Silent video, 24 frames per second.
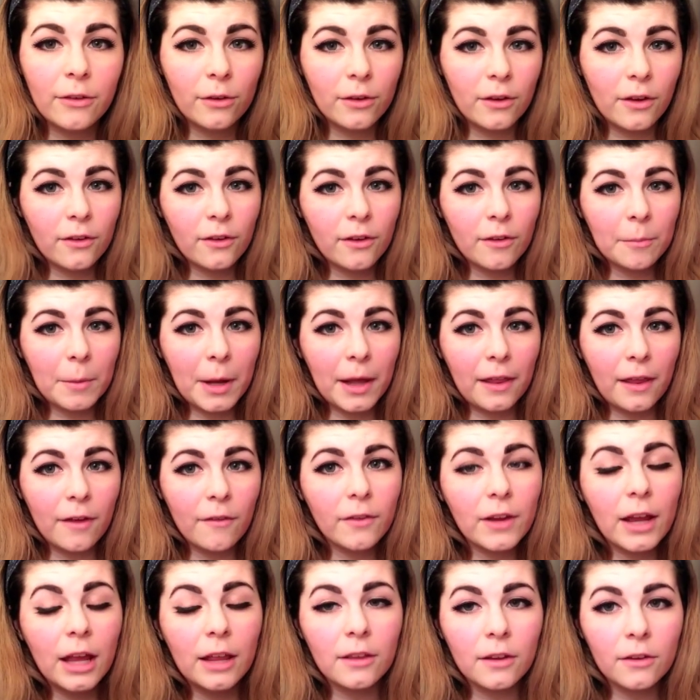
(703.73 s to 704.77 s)
So this is my
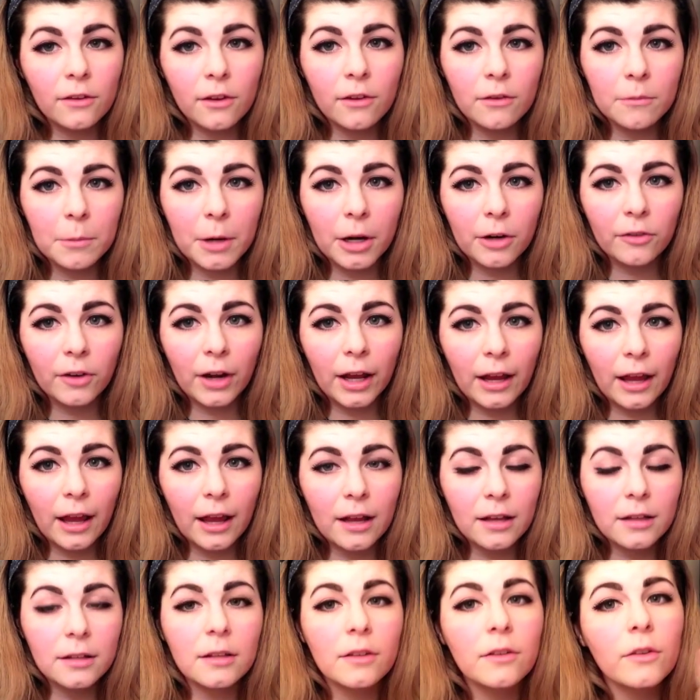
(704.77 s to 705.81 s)
left hand, this is my right
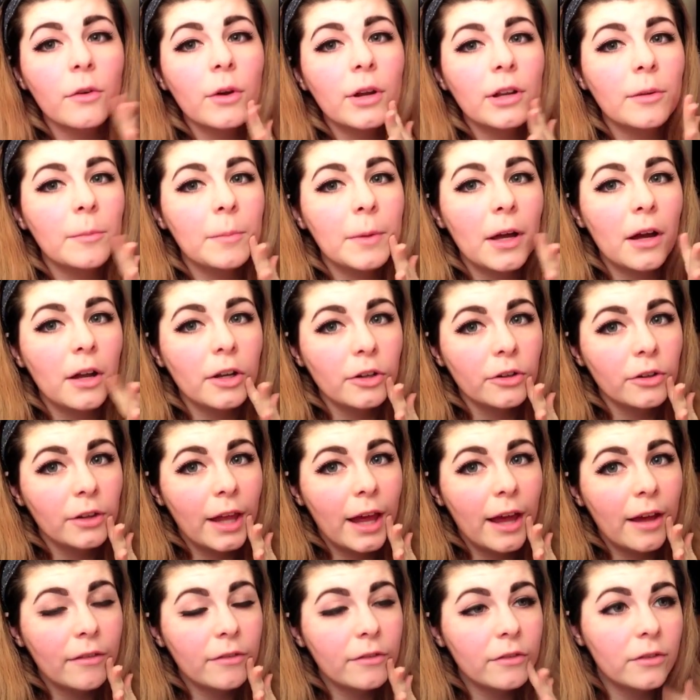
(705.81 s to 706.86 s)
hand, it's going to be on your
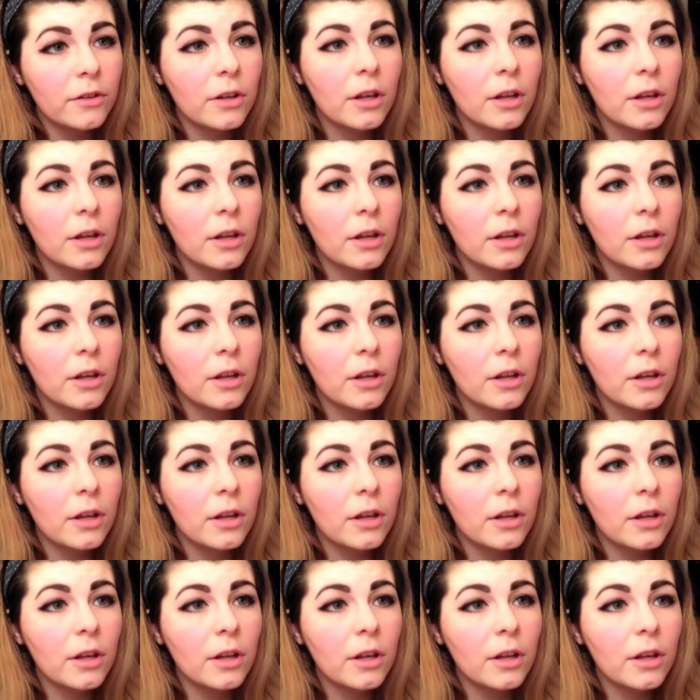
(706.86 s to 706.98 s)
left.